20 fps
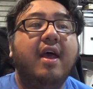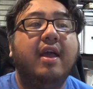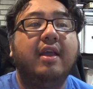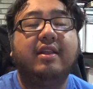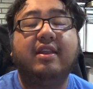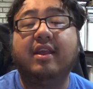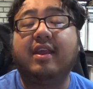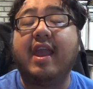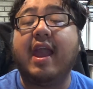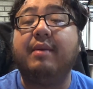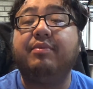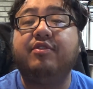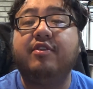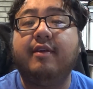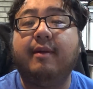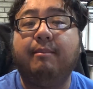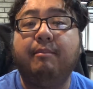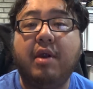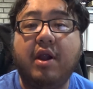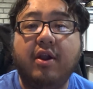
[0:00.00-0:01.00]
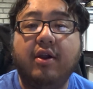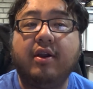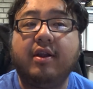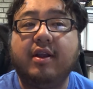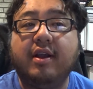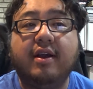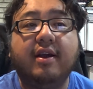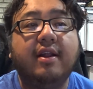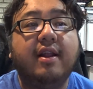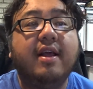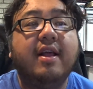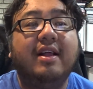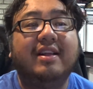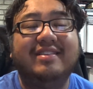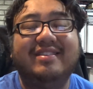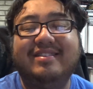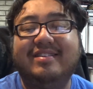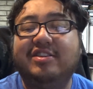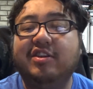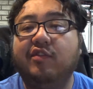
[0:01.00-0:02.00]
the Captain America
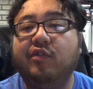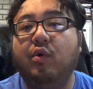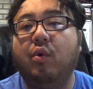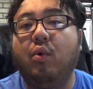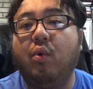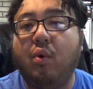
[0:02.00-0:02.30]
Civil